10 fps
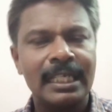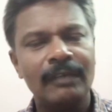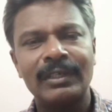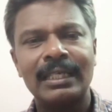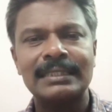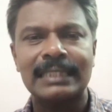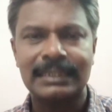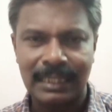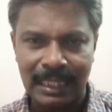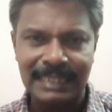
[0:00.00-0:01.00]
Definitely
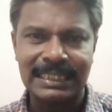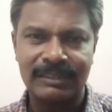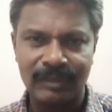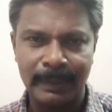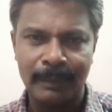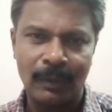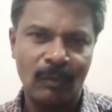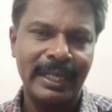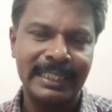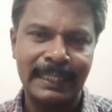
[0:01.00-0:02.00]
such classes will be
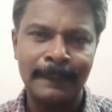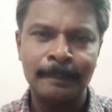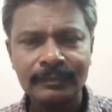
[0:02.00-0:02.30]
provided.